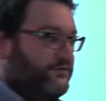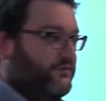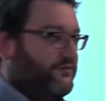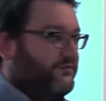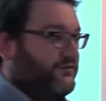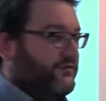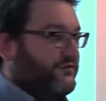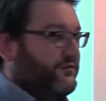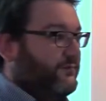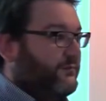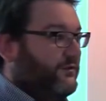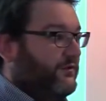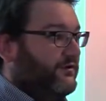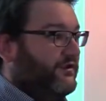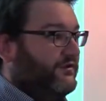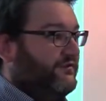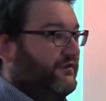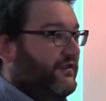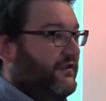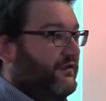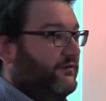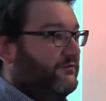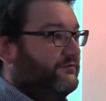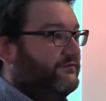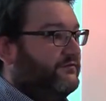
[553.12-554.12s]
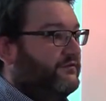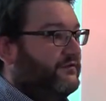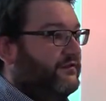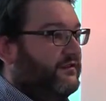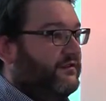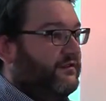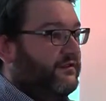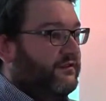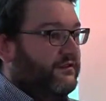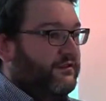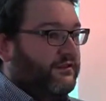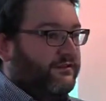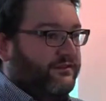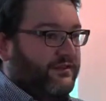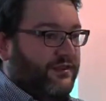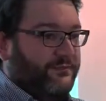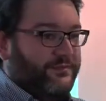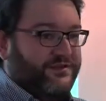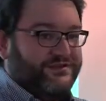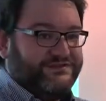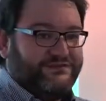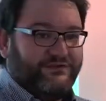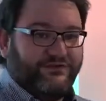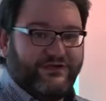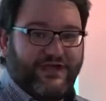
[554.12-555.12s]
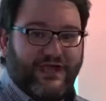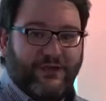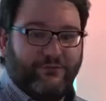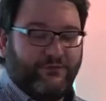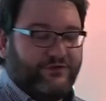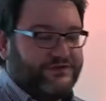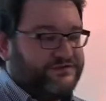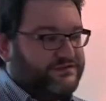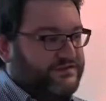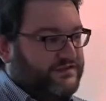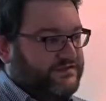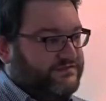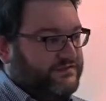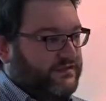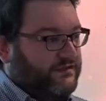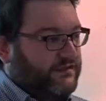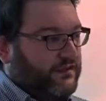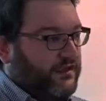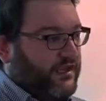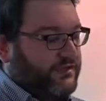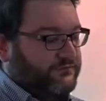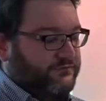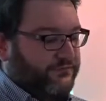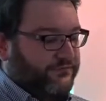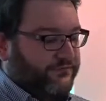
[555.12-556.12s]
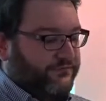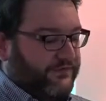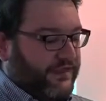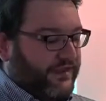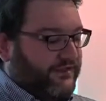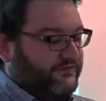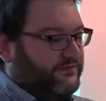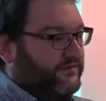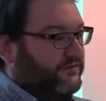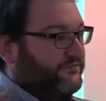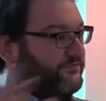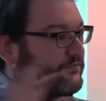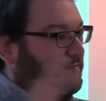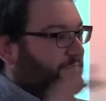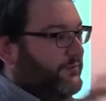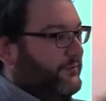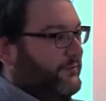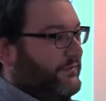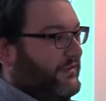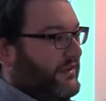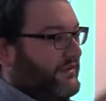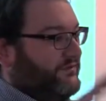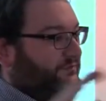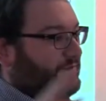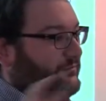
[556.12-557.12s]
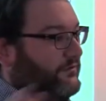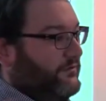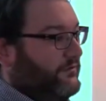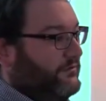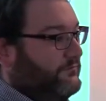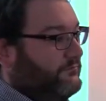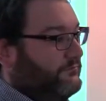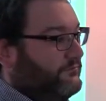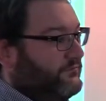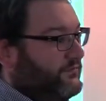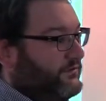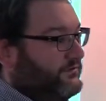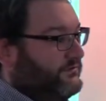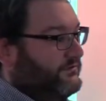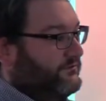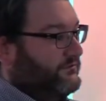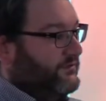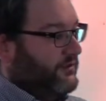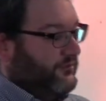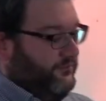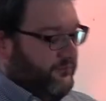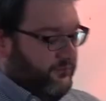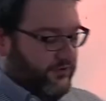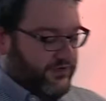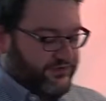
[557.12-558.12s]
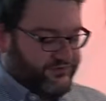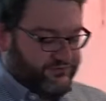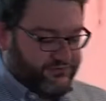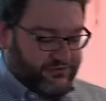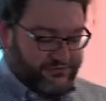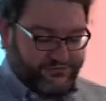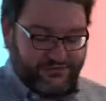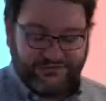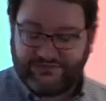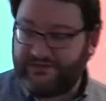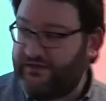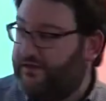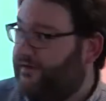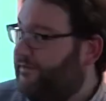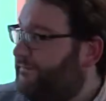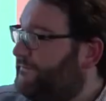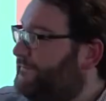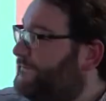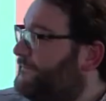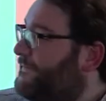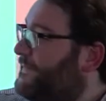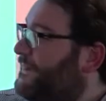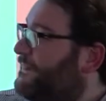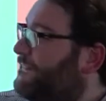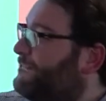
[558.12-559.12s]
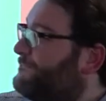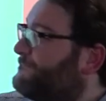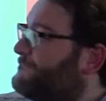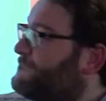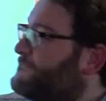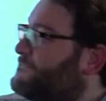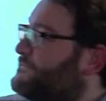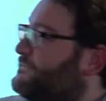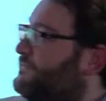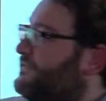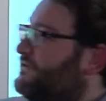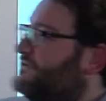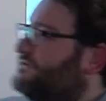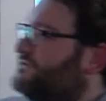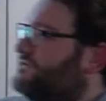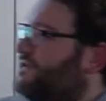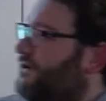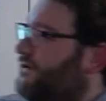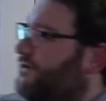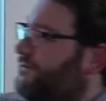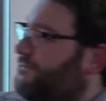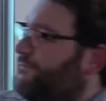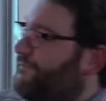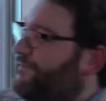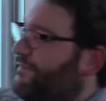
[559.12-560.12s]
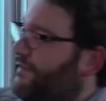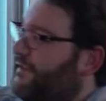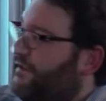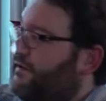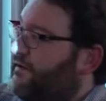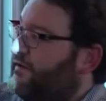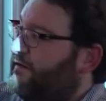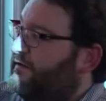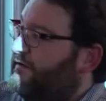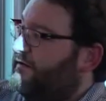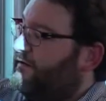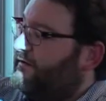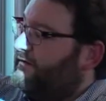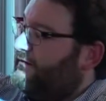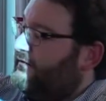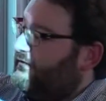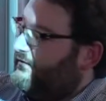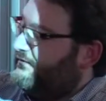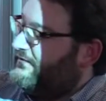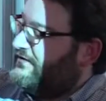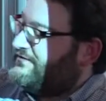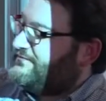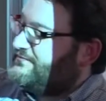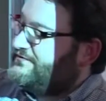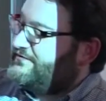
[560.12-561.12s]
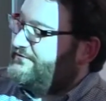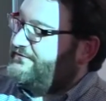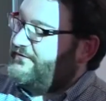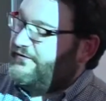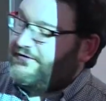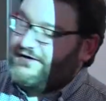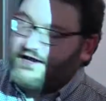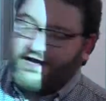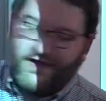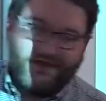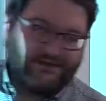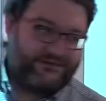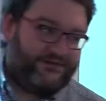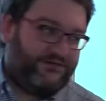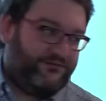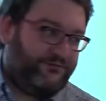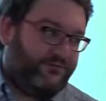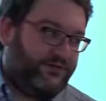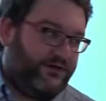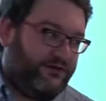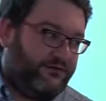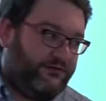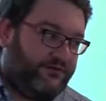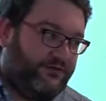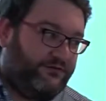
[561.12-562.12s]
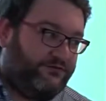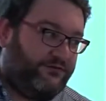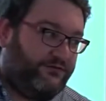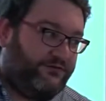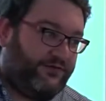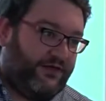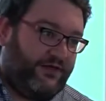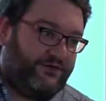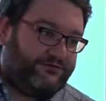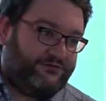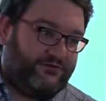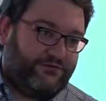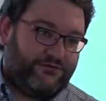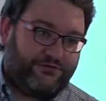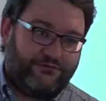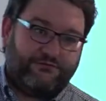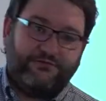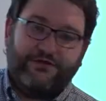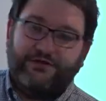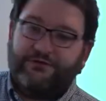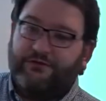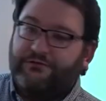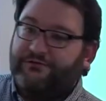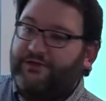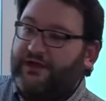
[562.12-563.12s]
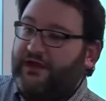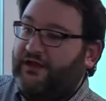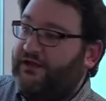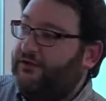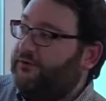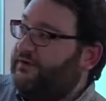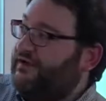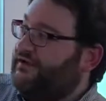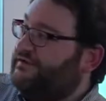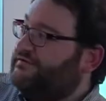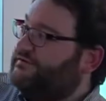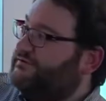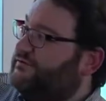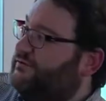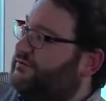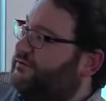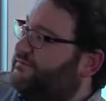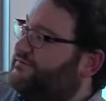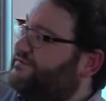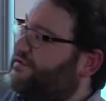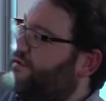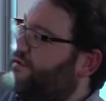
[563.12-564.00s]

of the sun to block it out. That means your camera sees the light reflected from the plasma that's otherwise around the sun. So this was a very active period in 2003 called the Halloween storms,